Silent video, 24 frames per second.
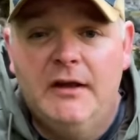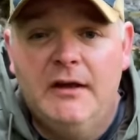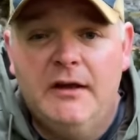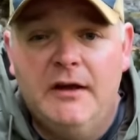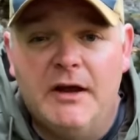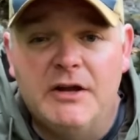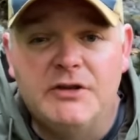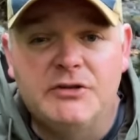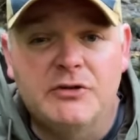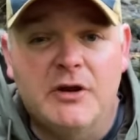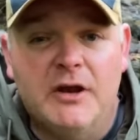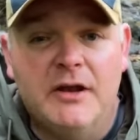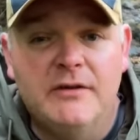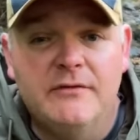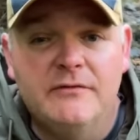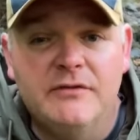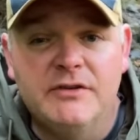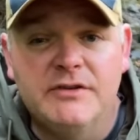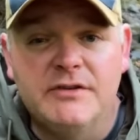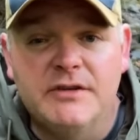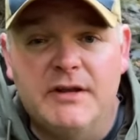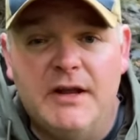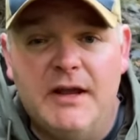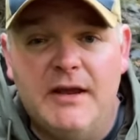I try to
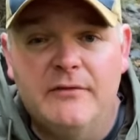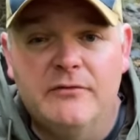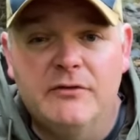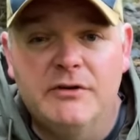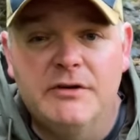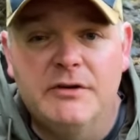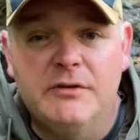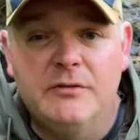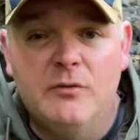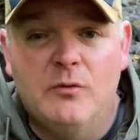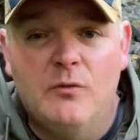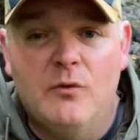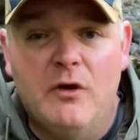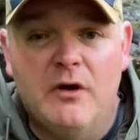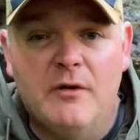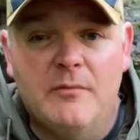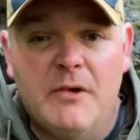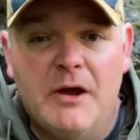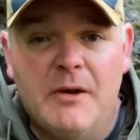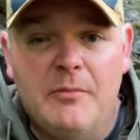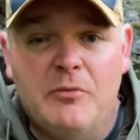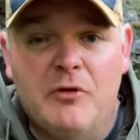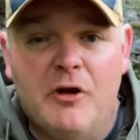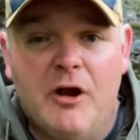visit every one of
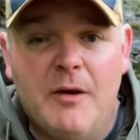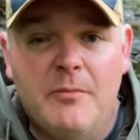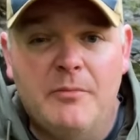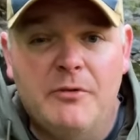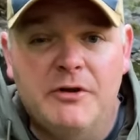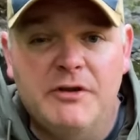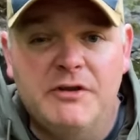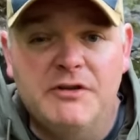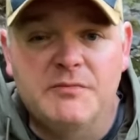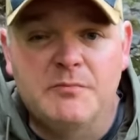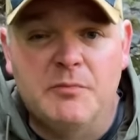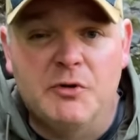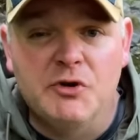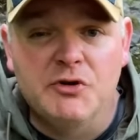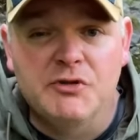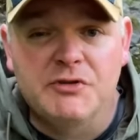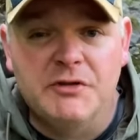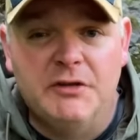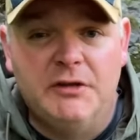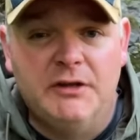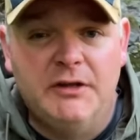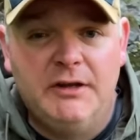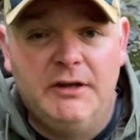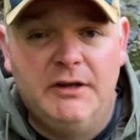my properties
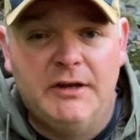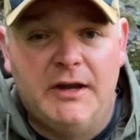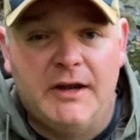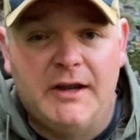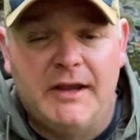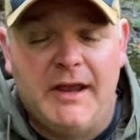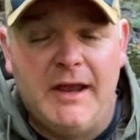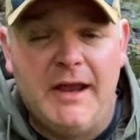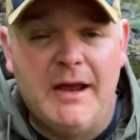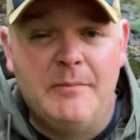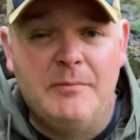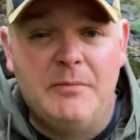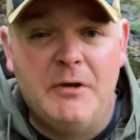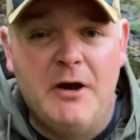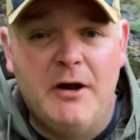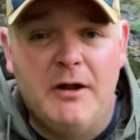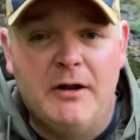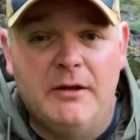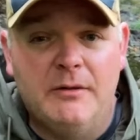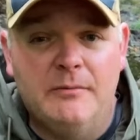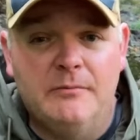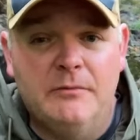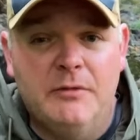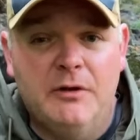personally. I camp on
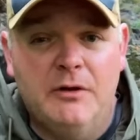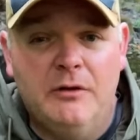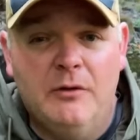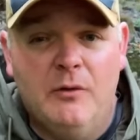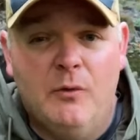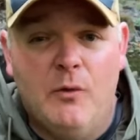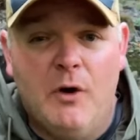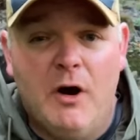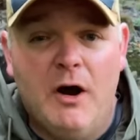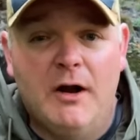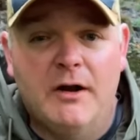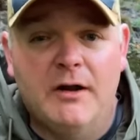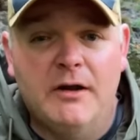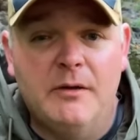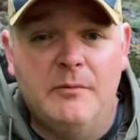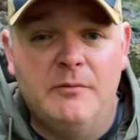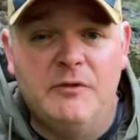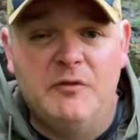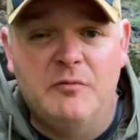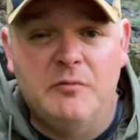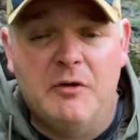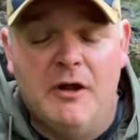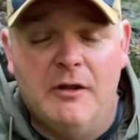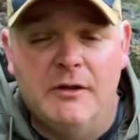them, walk them.
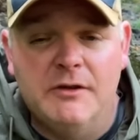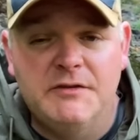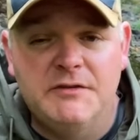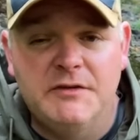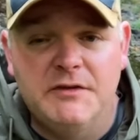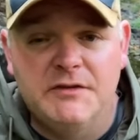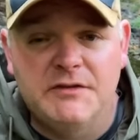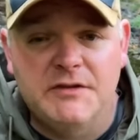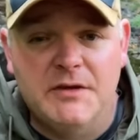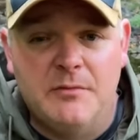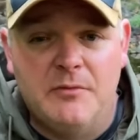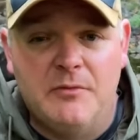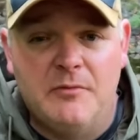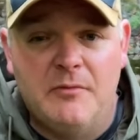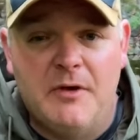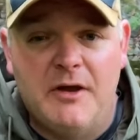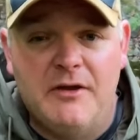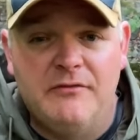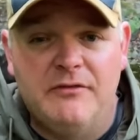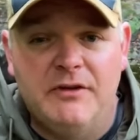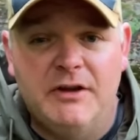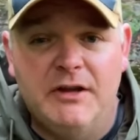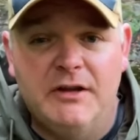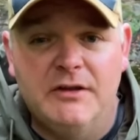You've probably seen some of my
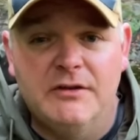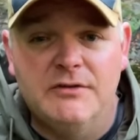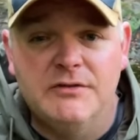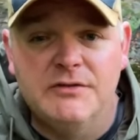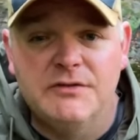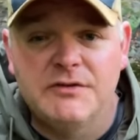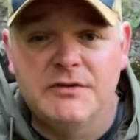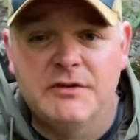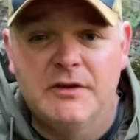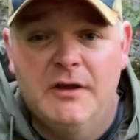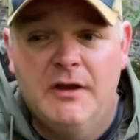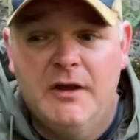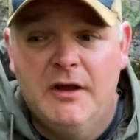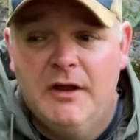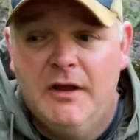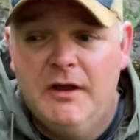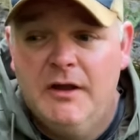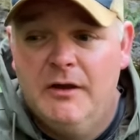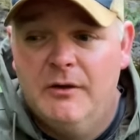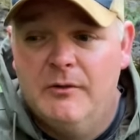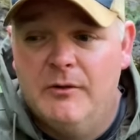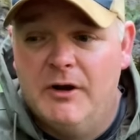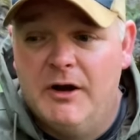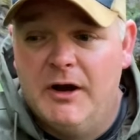videos
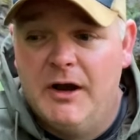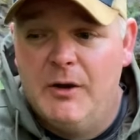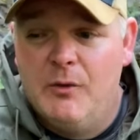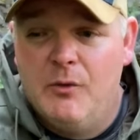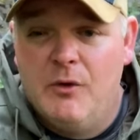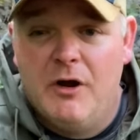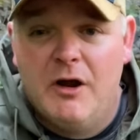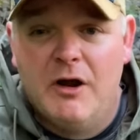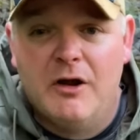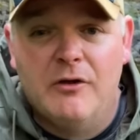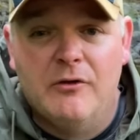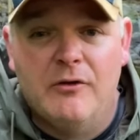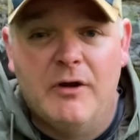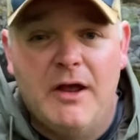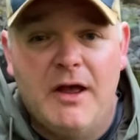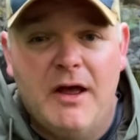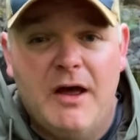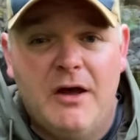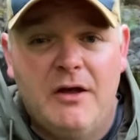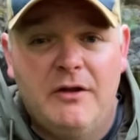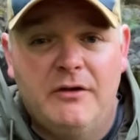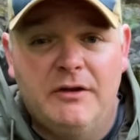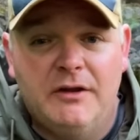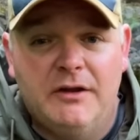where I walk
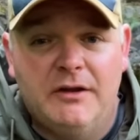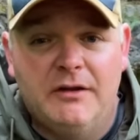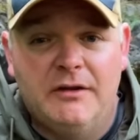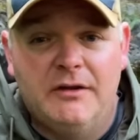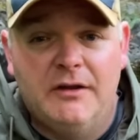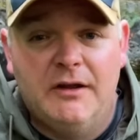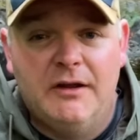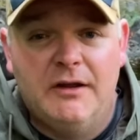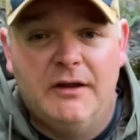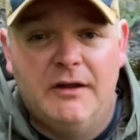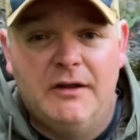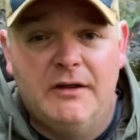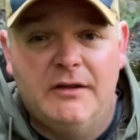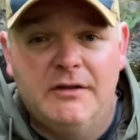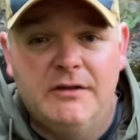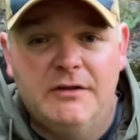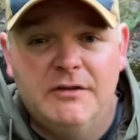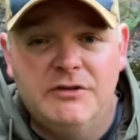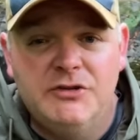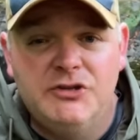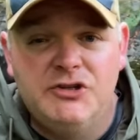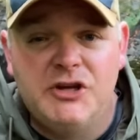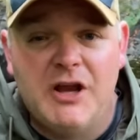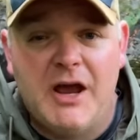around and
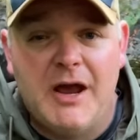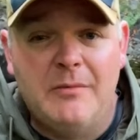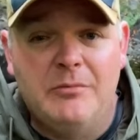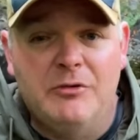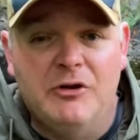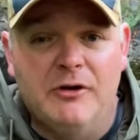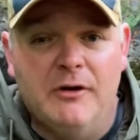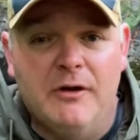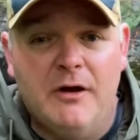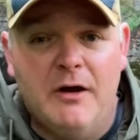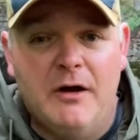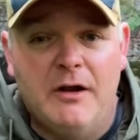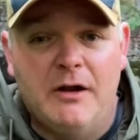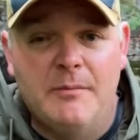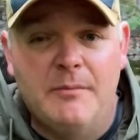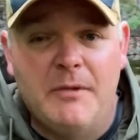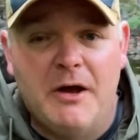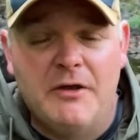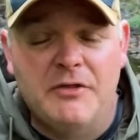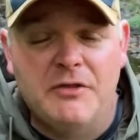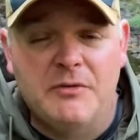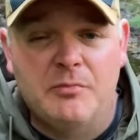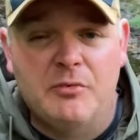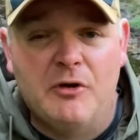jabber on
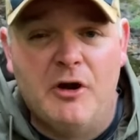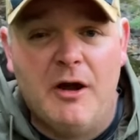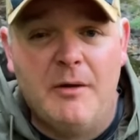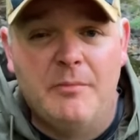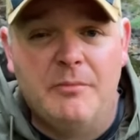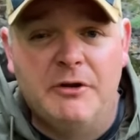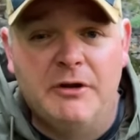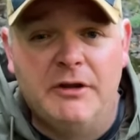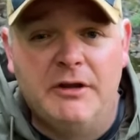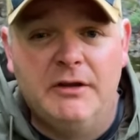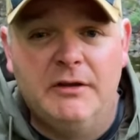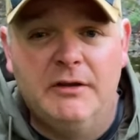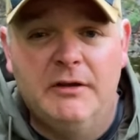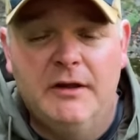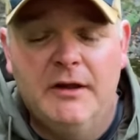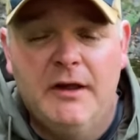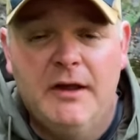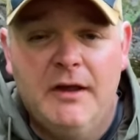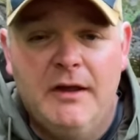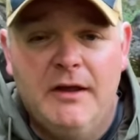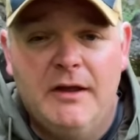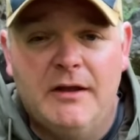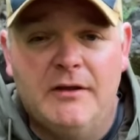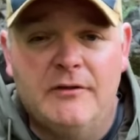about the property
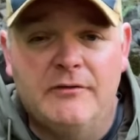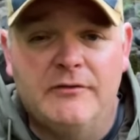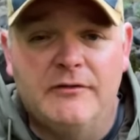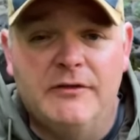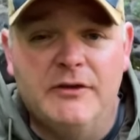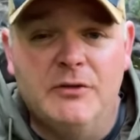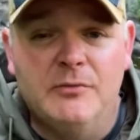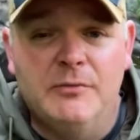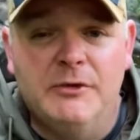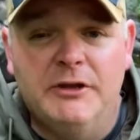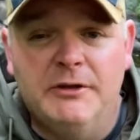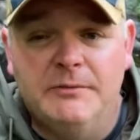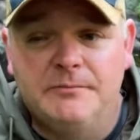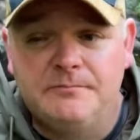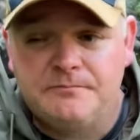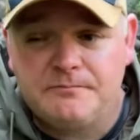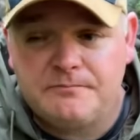and film it.